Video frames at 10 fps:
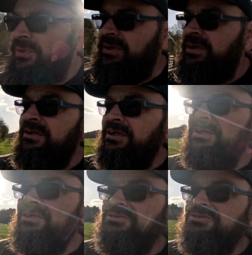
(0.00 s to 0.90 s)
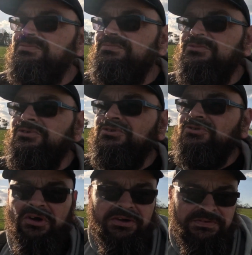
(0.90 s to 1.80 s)
than
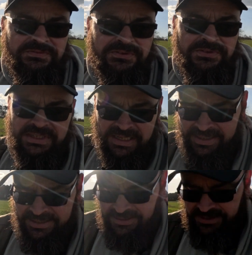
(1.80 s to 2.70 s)
driving through the day.